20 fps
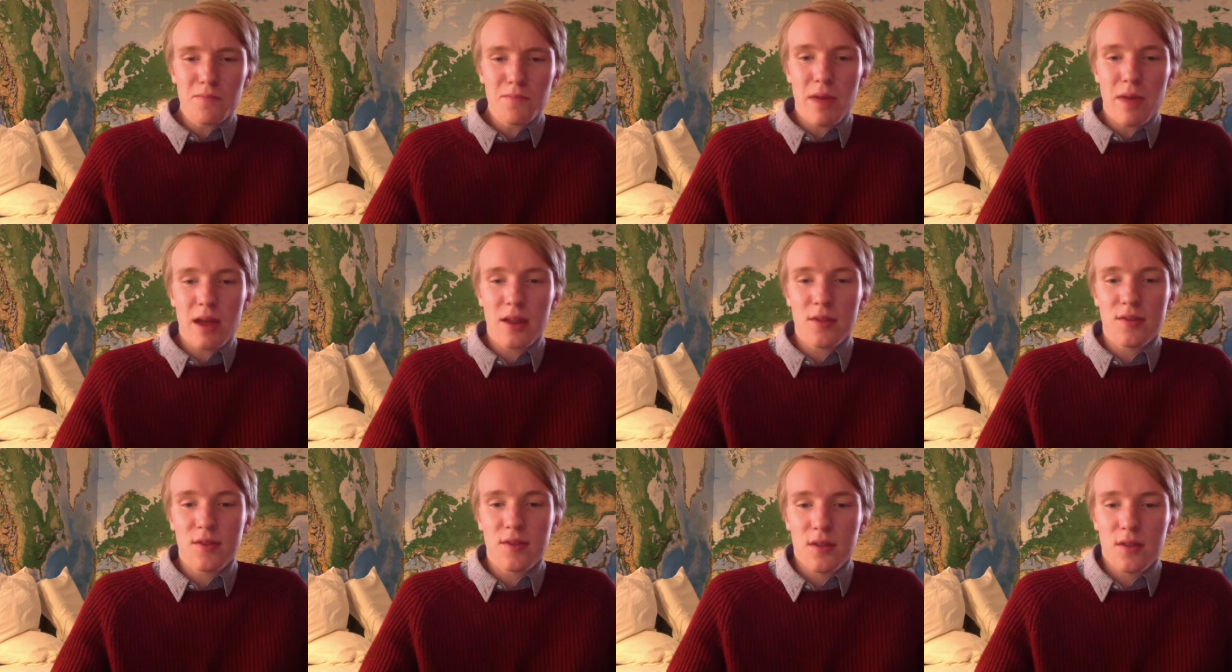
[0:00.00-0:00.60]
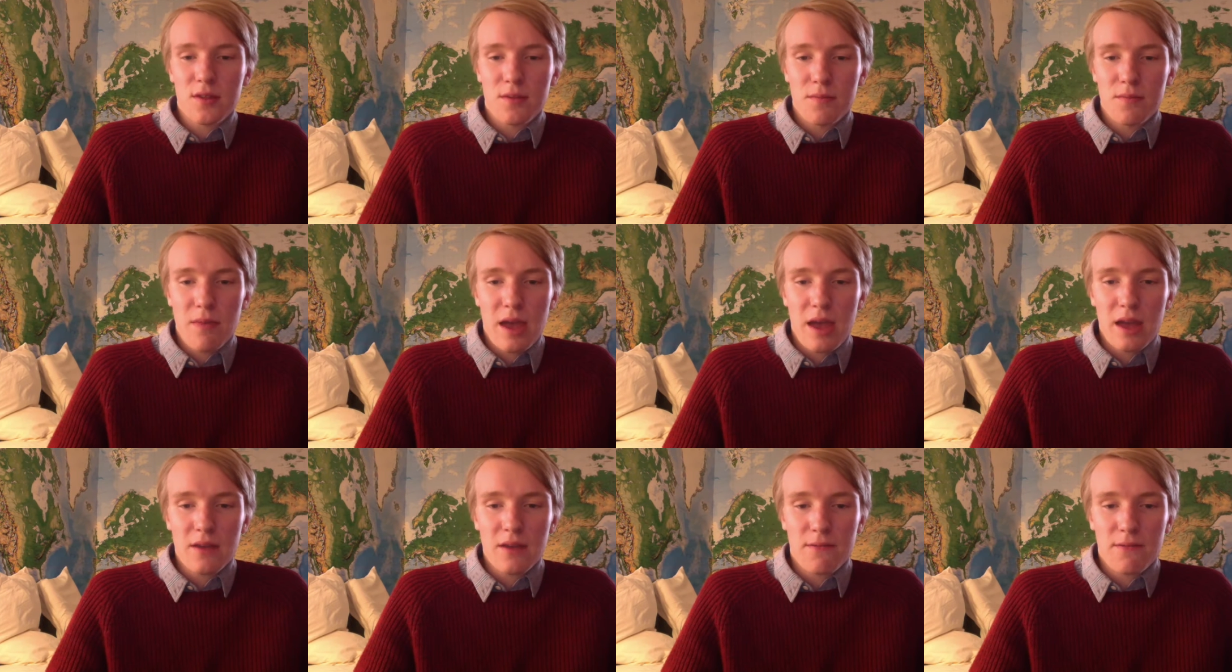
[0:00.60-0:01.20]
medicines
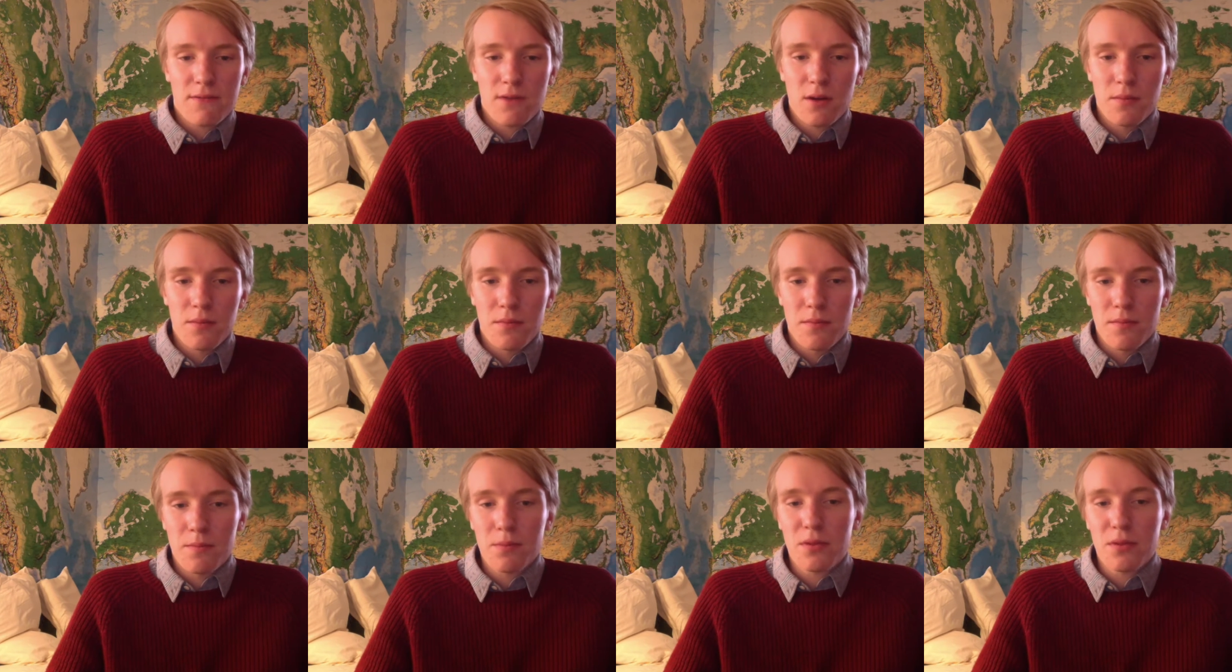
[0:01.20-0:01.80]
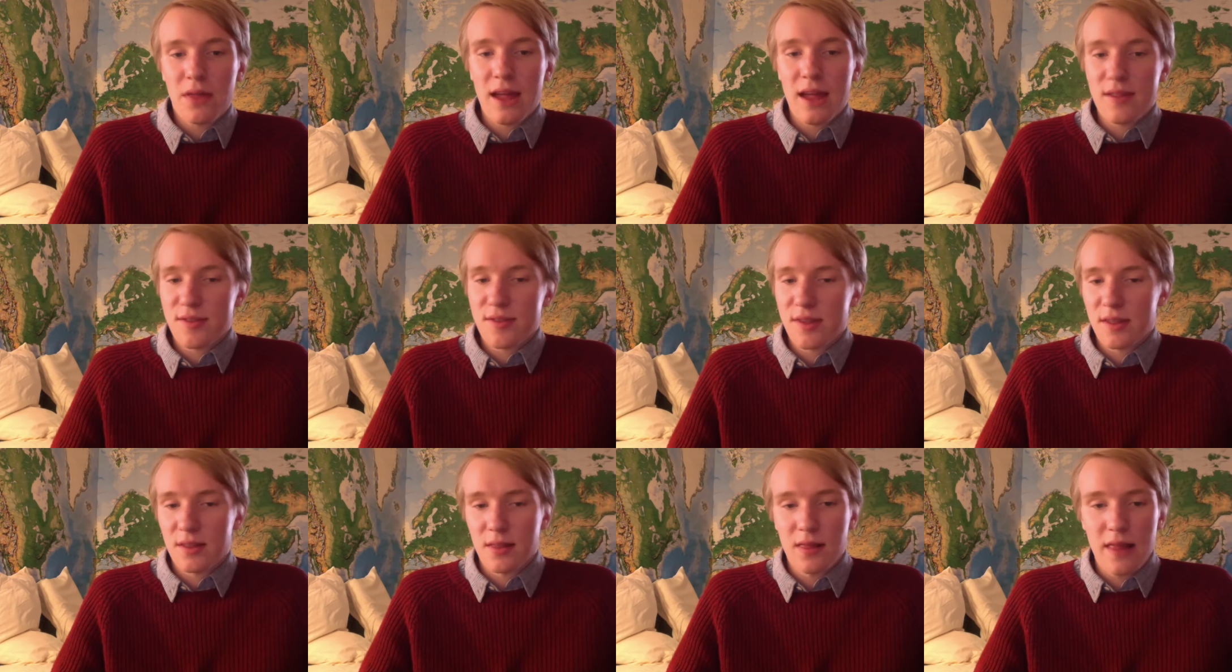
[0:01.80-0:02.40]
made from
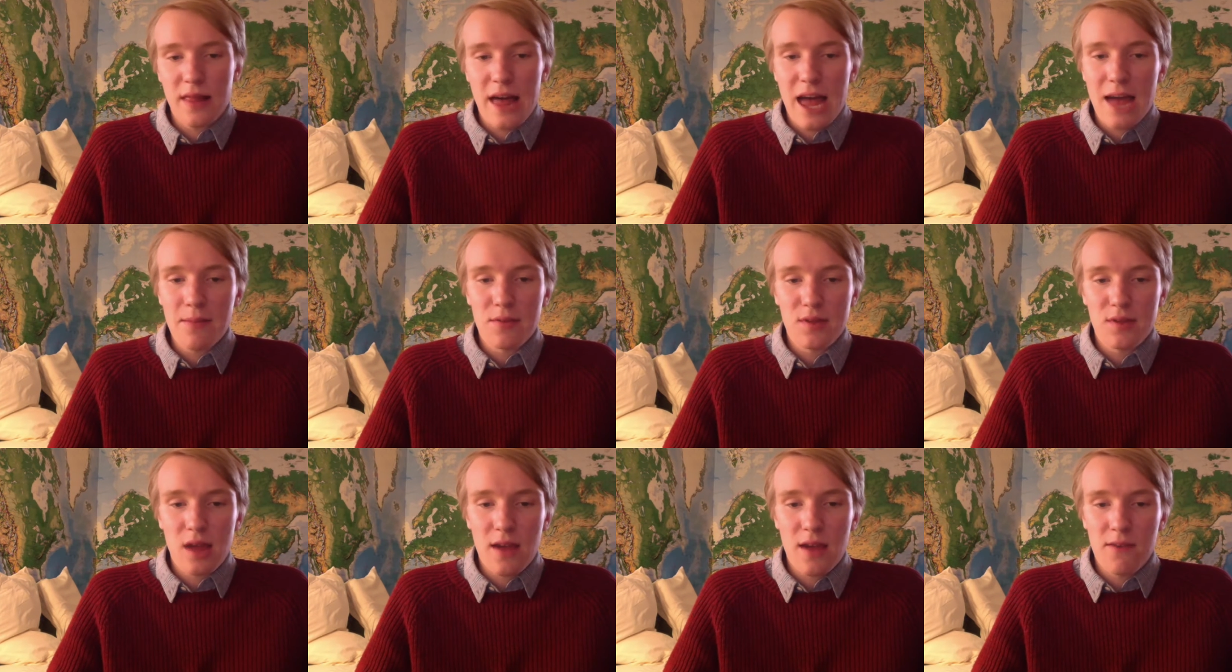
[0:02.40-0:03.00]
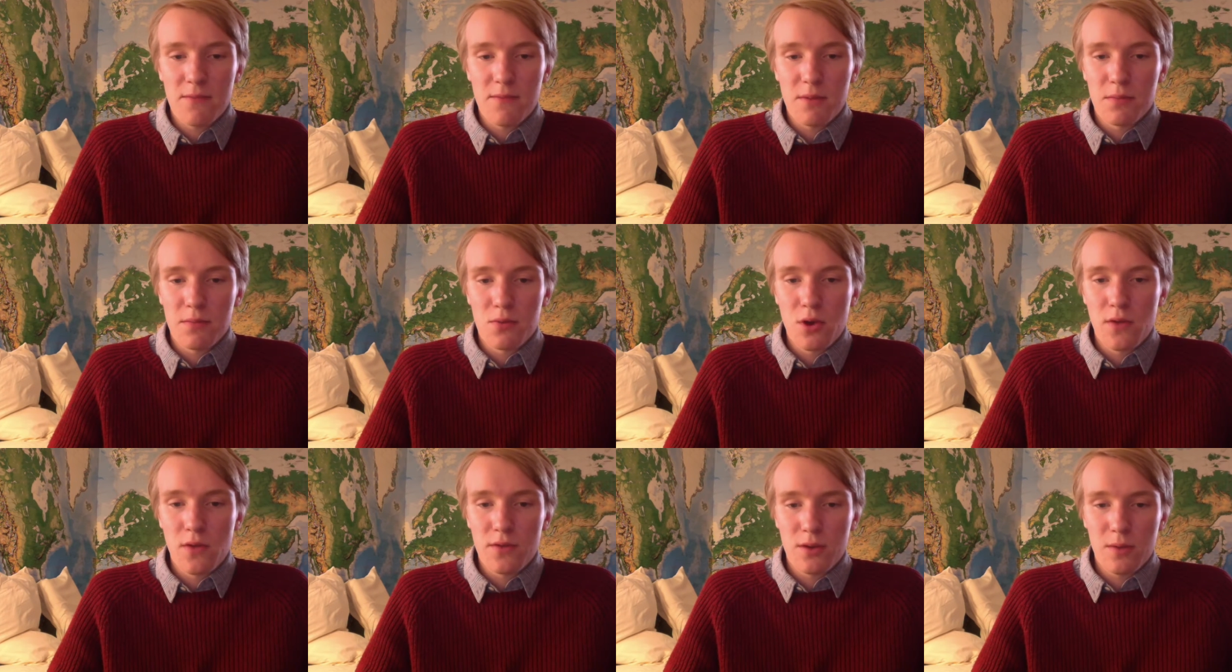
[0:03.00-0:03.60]
plants and labs that have been
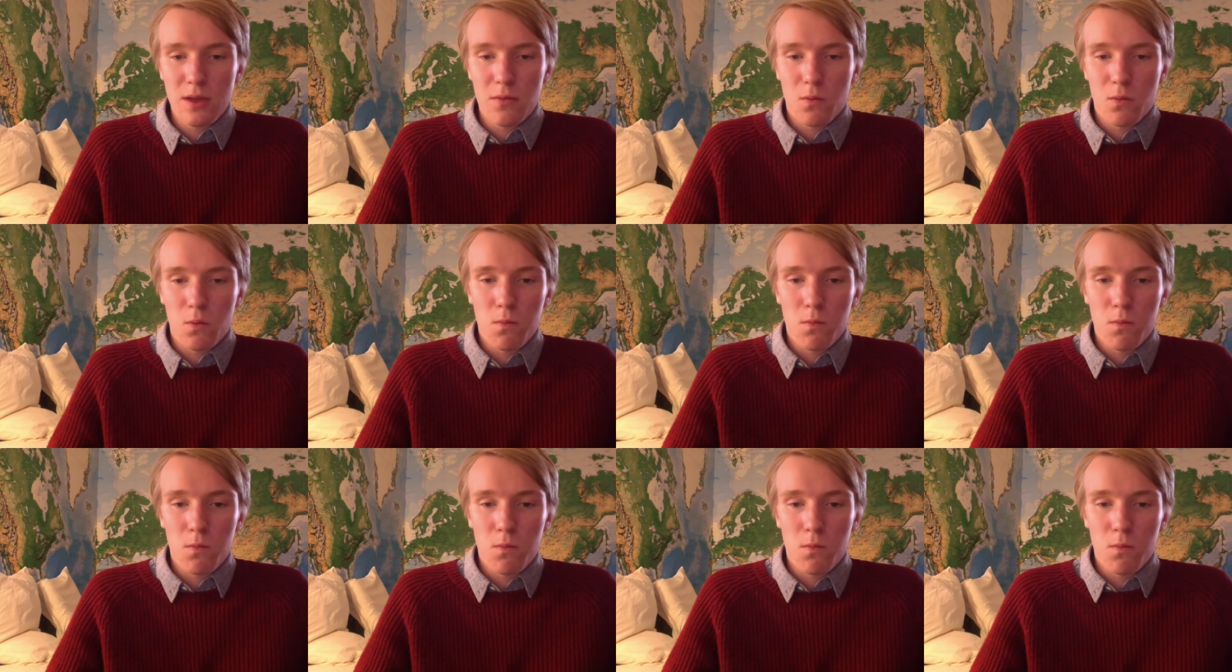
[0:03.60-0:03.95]
proven to be